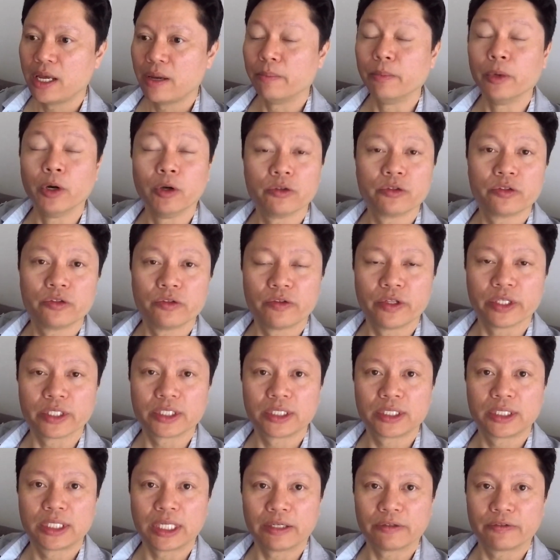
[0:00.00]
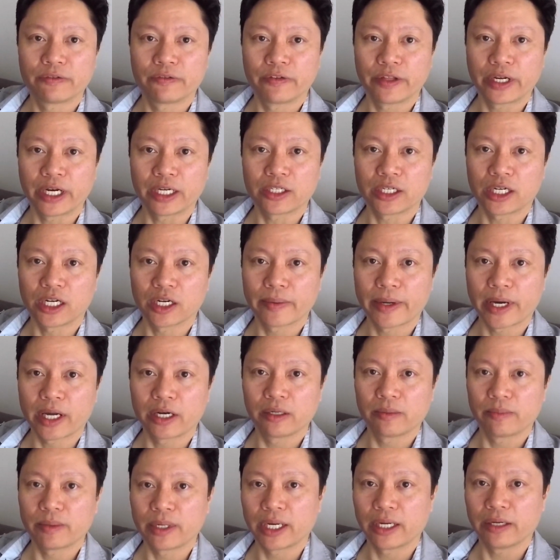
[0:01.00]
Most of the stuff that I talk about
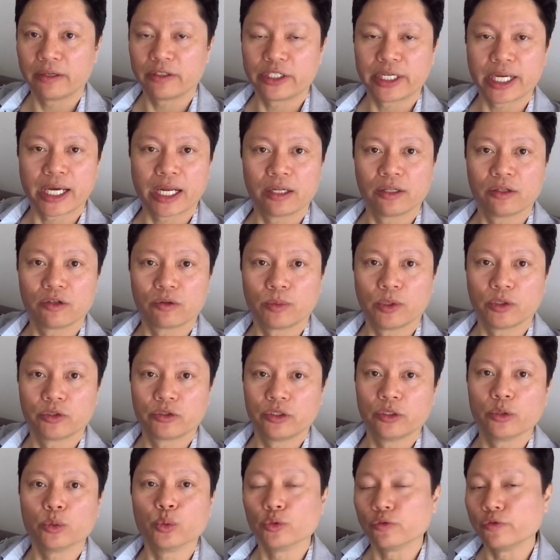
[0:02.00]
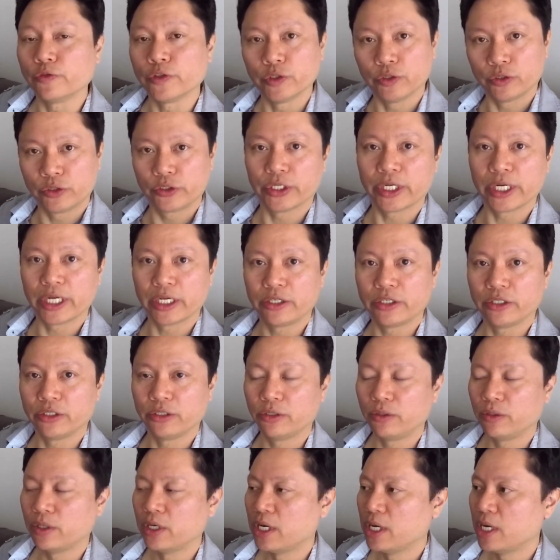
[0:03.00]
in my channel, or most of the reviews that I
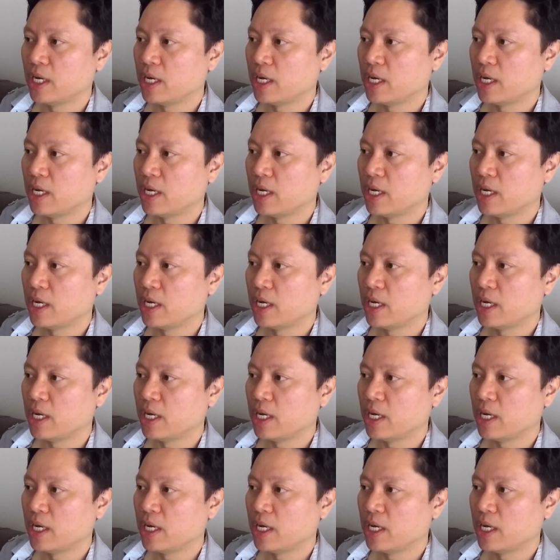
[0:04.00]
do,